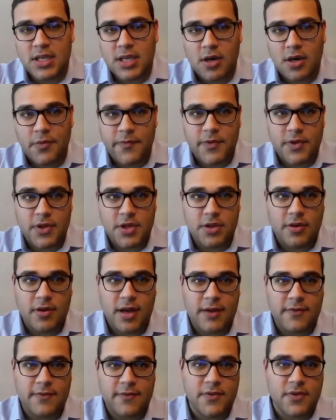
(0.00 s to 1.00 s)
Hopefully you
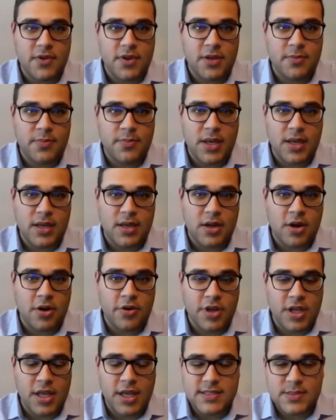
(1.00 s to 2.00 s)
have fully paid
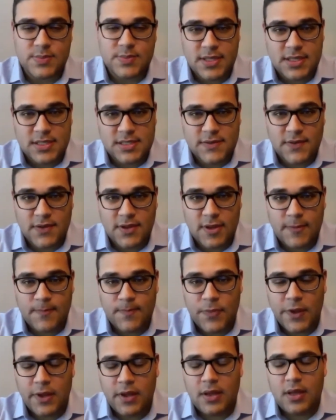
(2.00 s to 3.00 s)
RESPs for
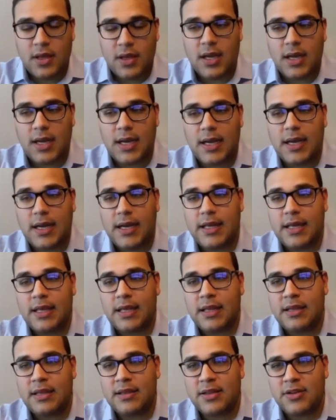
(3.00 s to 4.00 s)
them.
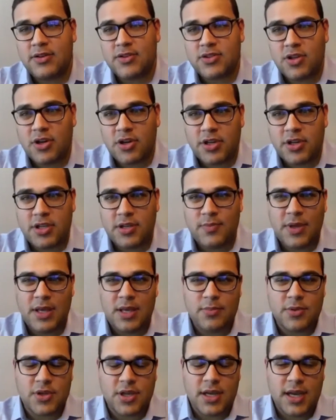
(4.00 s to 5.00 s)
And they're starting to be
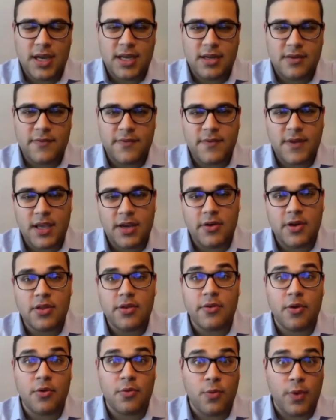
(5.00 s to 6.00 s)
able to kind of carry
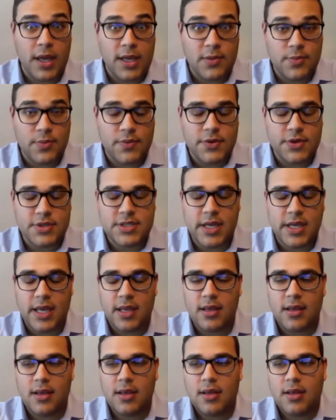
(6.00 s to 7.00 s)
their own weight per se.
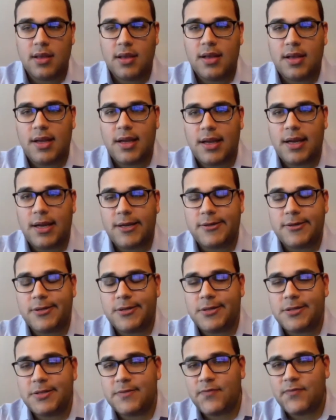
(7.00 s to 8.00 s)

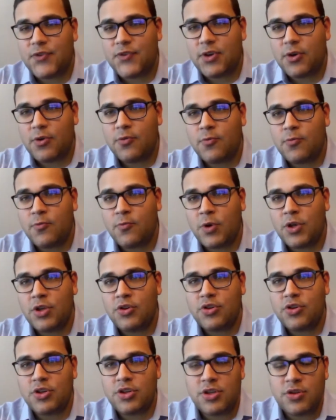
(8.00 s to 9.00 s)
So what you
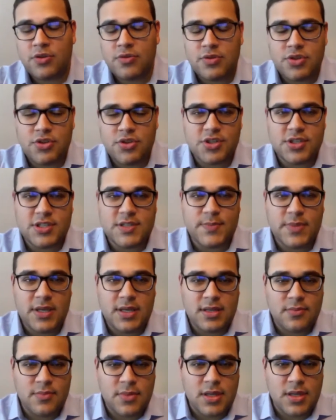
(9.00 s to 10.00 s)
should do is you should
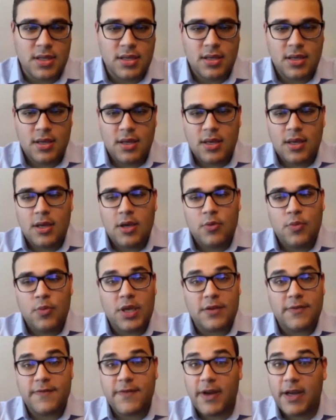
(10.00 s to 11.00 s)
speak to me. We
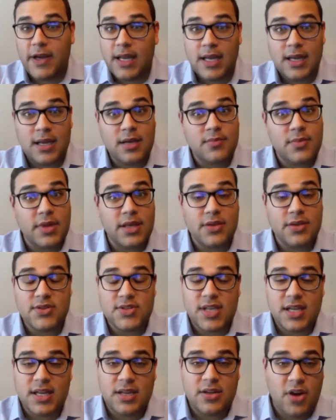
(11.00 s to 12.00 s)
could find income, like you
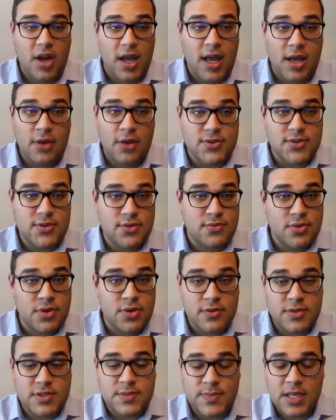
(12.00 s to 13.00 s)
said, in your house. Who
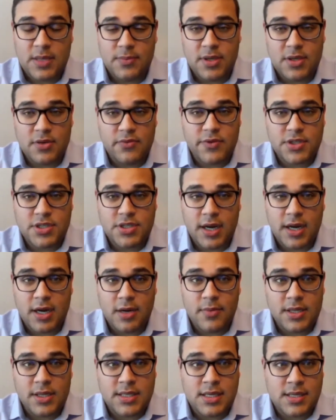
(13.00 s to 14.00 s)
knows, maybe in
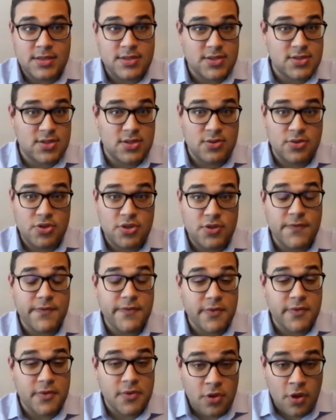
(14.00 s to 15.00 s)
retirement, and it's a solution
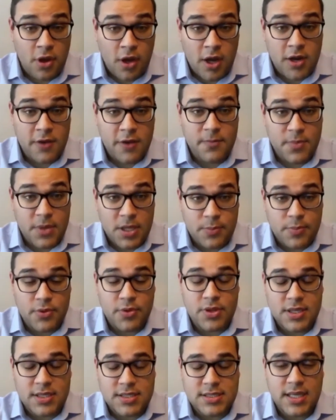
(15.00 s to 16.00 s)
for a lot of people
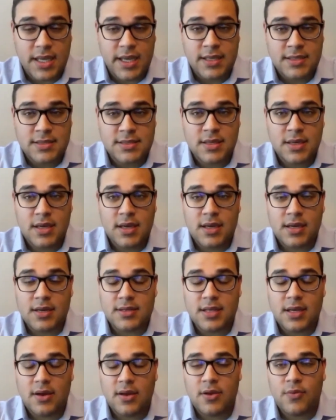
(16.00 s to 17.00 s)
these days. I'll
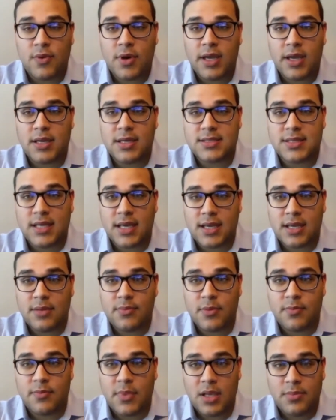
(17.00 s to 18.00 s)
tell you why in a second,
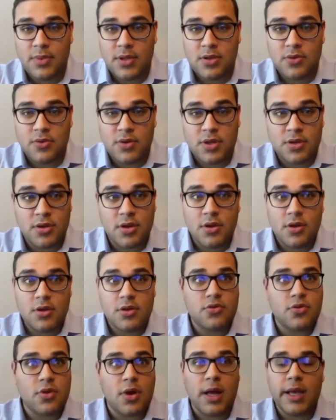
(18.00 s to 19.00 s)
but maybe you can
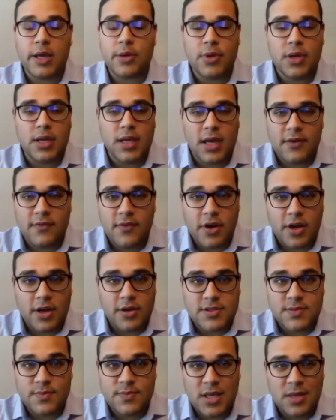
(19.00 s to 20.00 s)
draw equity out of your
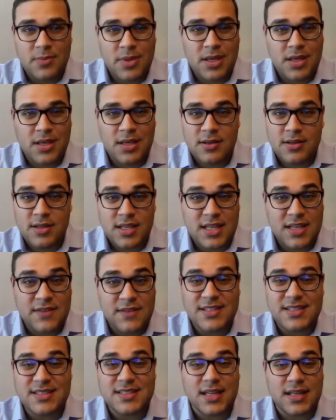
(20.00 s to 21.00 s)
house, maybe to
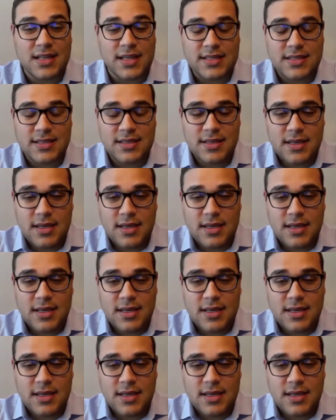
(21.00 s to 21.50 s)
even sell it.